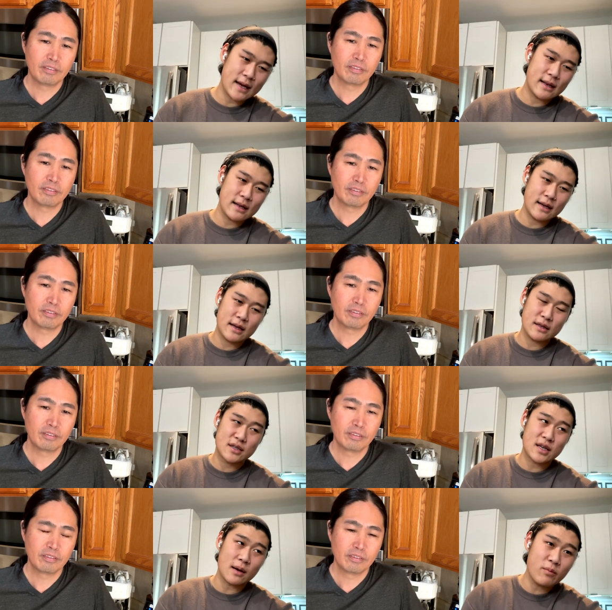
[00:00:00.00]
Speaker 1: and in
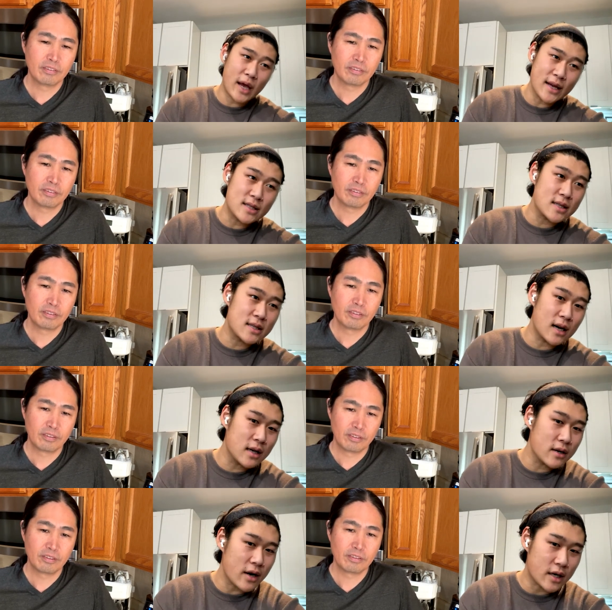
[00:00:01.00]
some cases
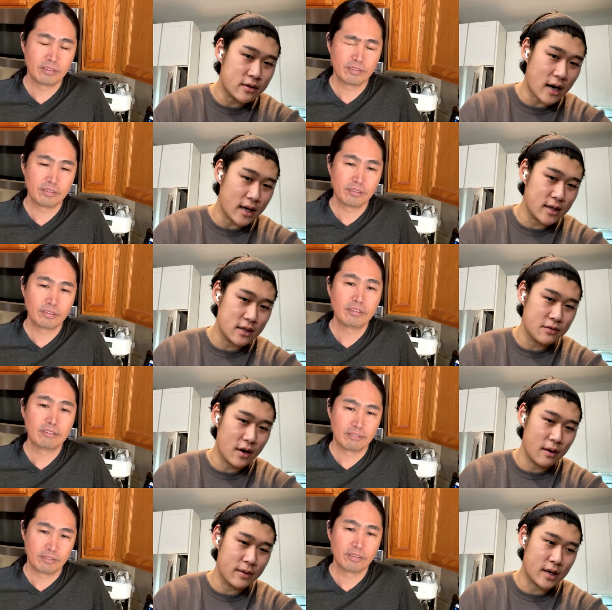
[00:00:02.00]
under extracted as
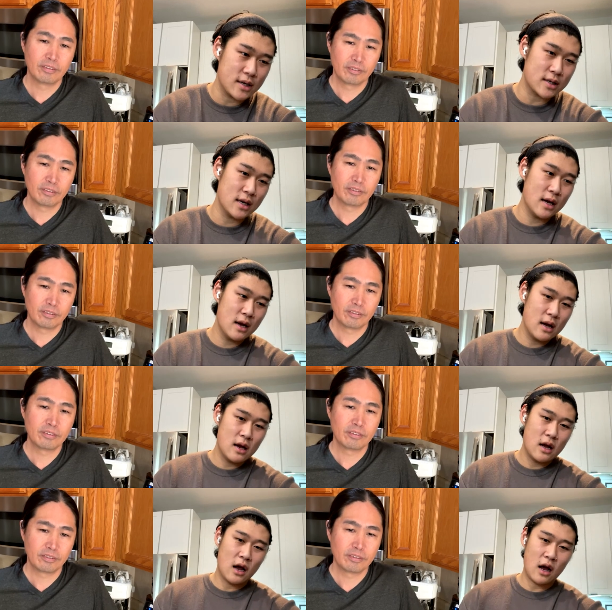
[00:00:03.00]
well, because
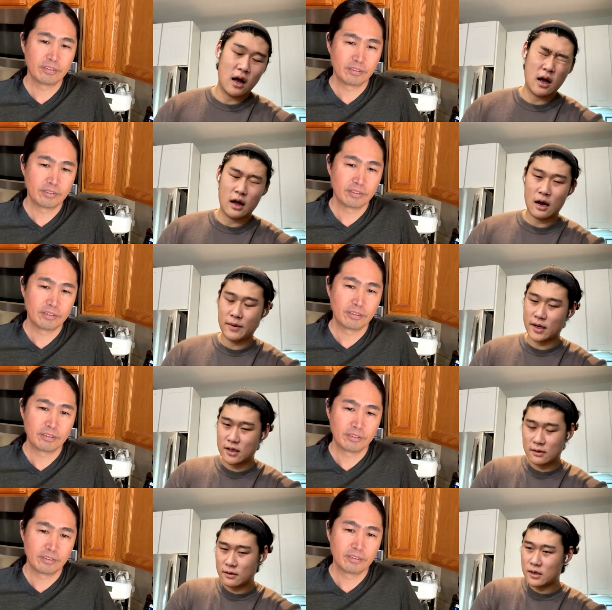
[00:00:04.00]
uh, I
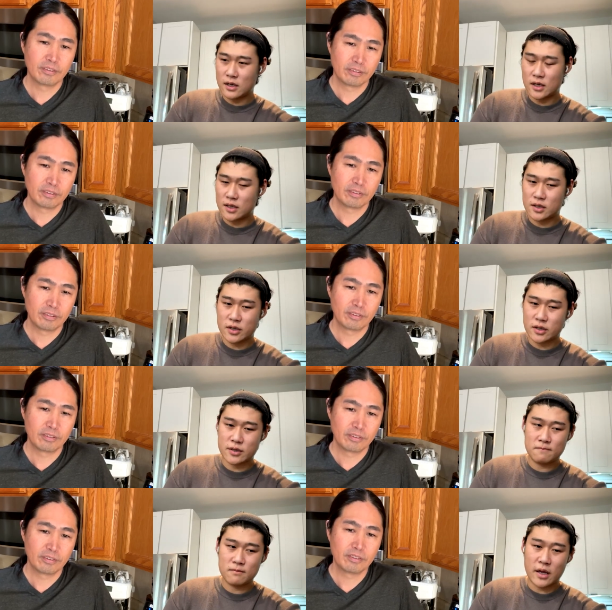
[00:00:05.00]
mean it's
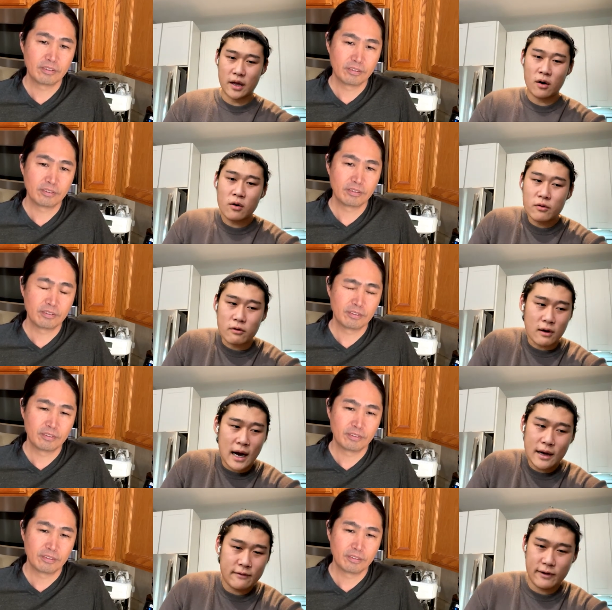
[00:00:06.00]
just they don't
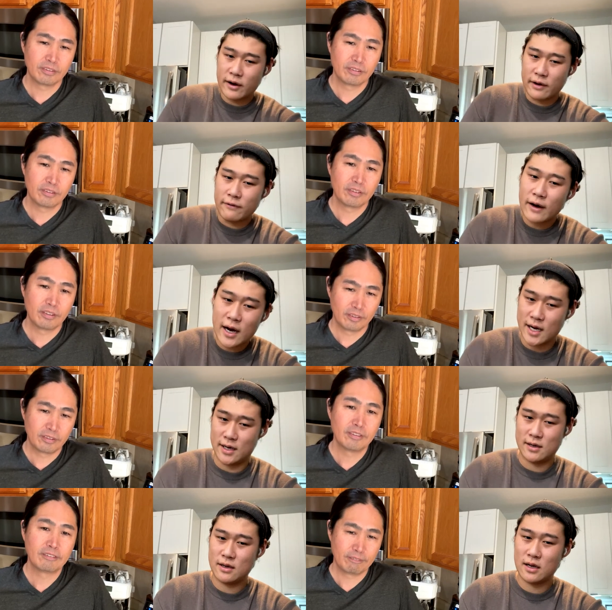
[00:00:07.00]
grind very fine.
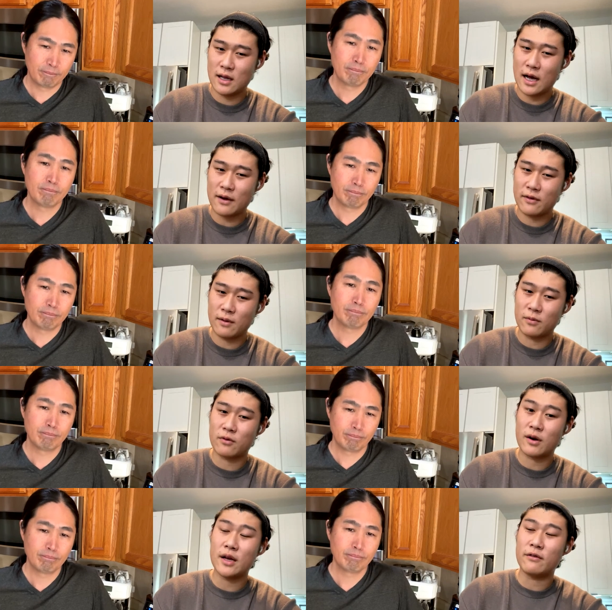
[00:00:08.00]
A lot of them
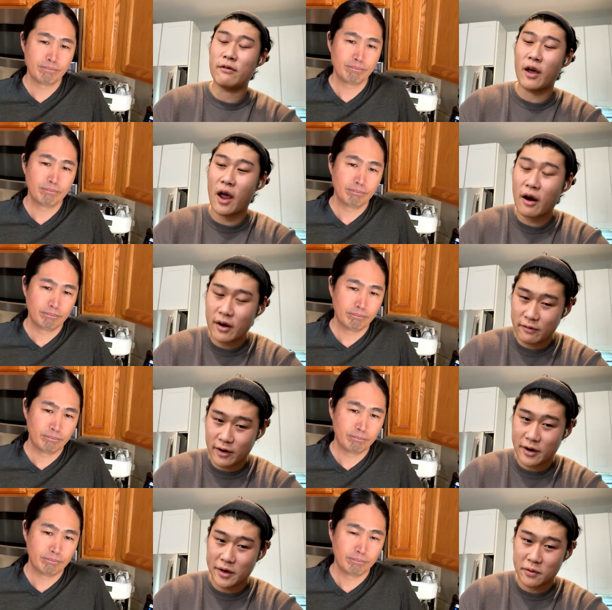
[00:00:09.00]
grind very,
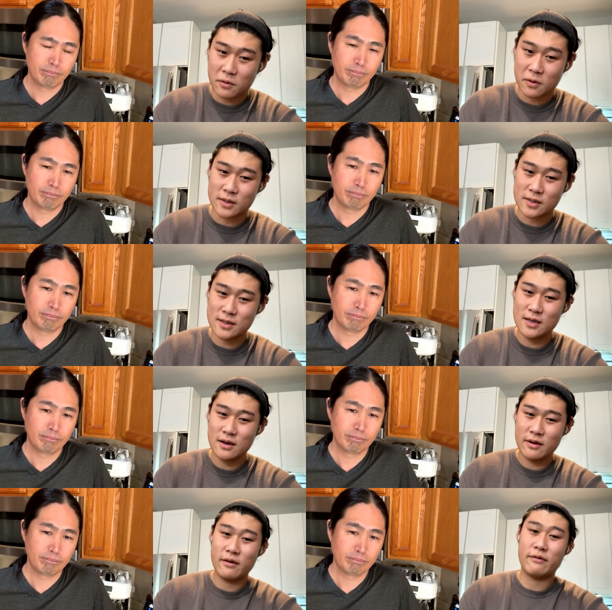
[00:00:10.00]
very coarse,
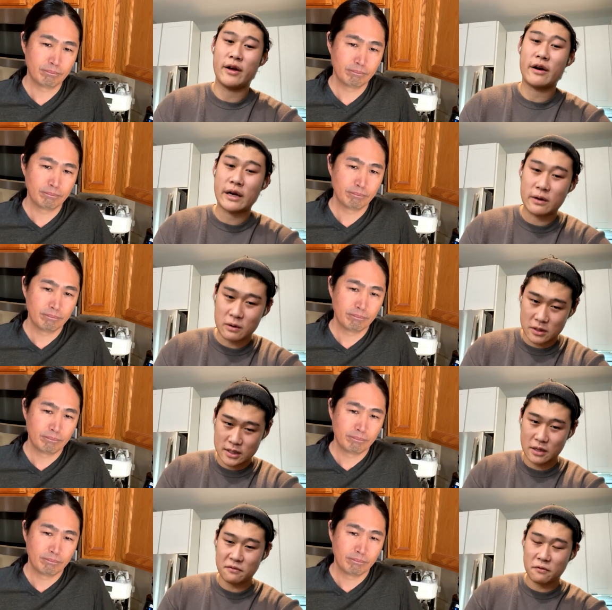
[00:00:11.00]
very
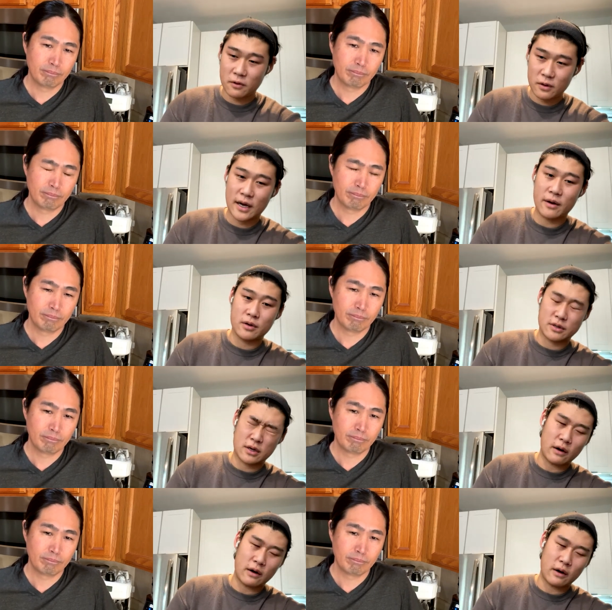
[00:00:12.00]
coarse, even for light roast